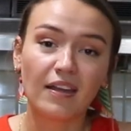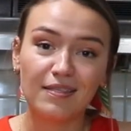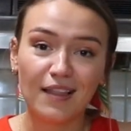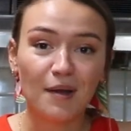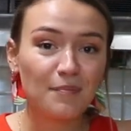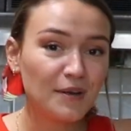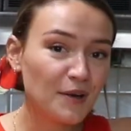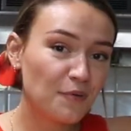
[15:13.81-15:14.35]

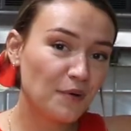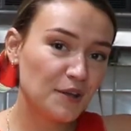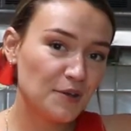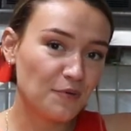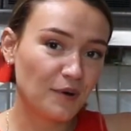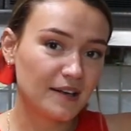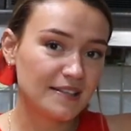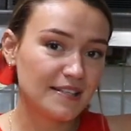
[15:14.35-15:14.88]
Let me know what
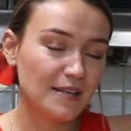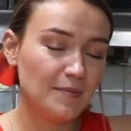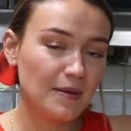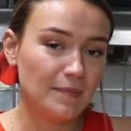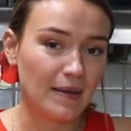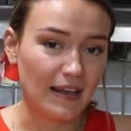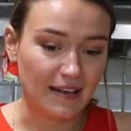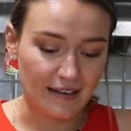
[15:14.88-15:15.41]
you want to see
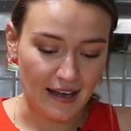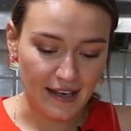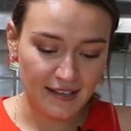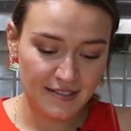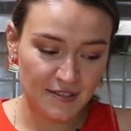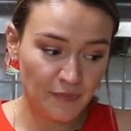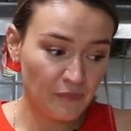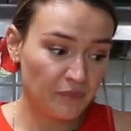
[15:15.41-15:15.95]
me make
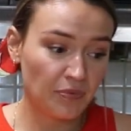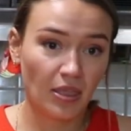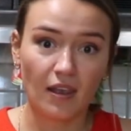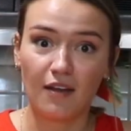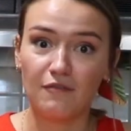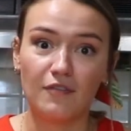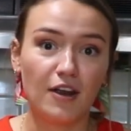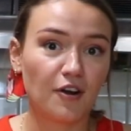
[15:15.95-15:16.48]
next.
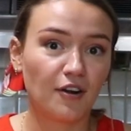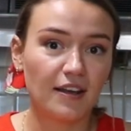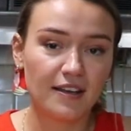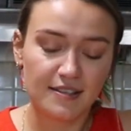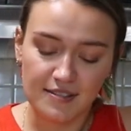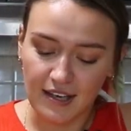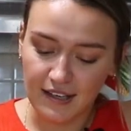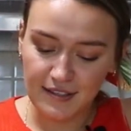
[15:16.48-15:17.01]
I'm very
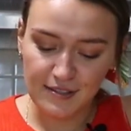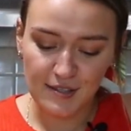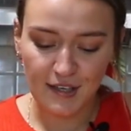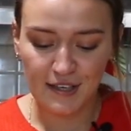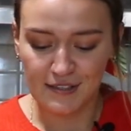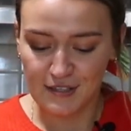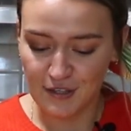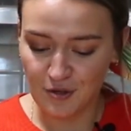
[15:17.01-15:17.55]
excited to
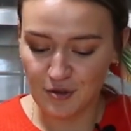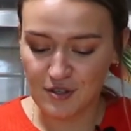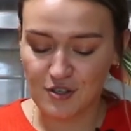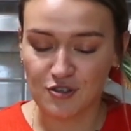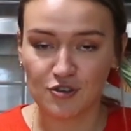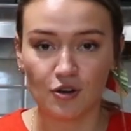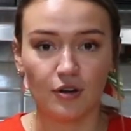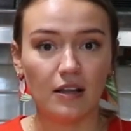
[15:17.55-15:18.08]
continue
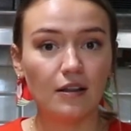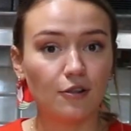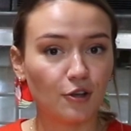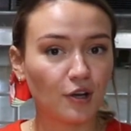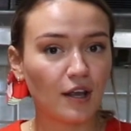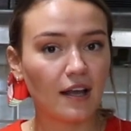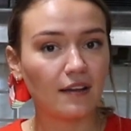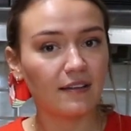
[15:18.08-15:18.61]
this journey,
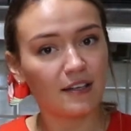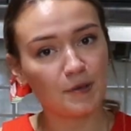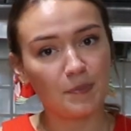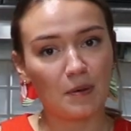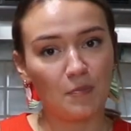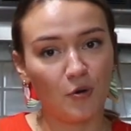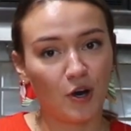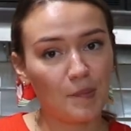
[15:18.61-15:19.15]
learning a little
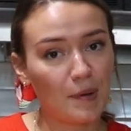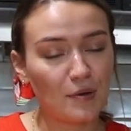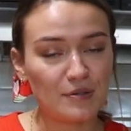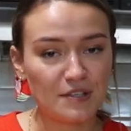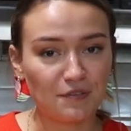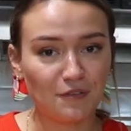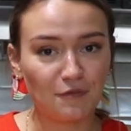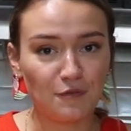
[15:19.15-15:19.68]
bit more about
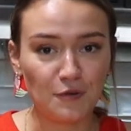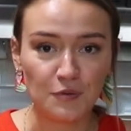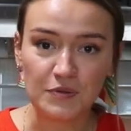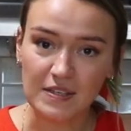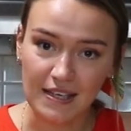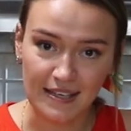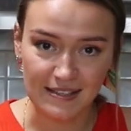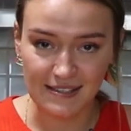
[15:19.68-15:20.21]
different
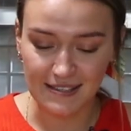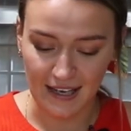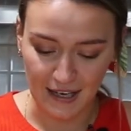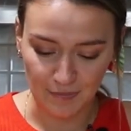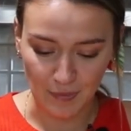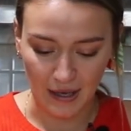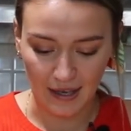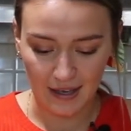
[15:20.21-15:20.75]
foods
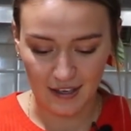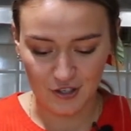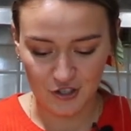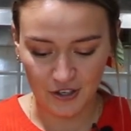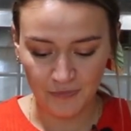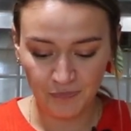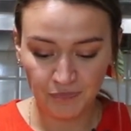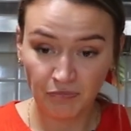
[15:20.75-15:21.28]
inside my
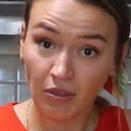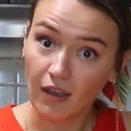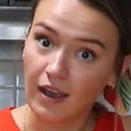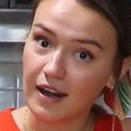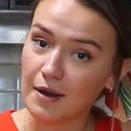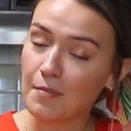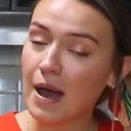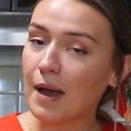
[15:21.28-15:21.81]
kitchen.
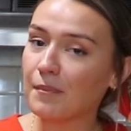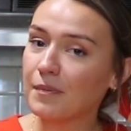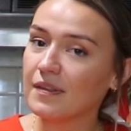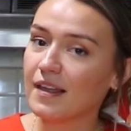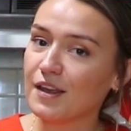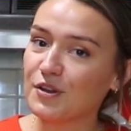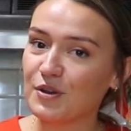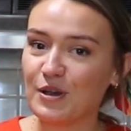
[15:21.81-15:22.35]
And I'm happy
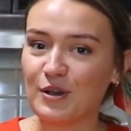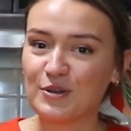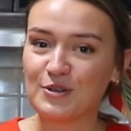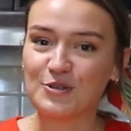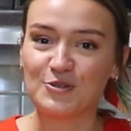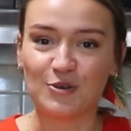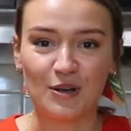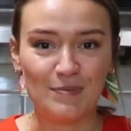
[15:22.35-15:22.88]
that you're here to
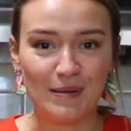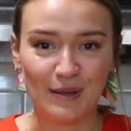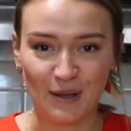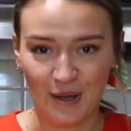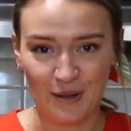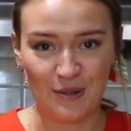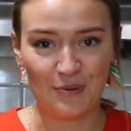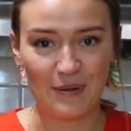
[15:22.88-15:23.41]
join me
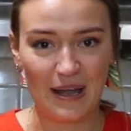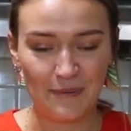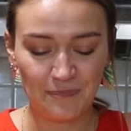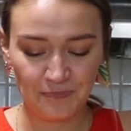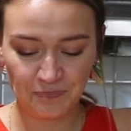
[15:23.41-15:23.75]
along the way.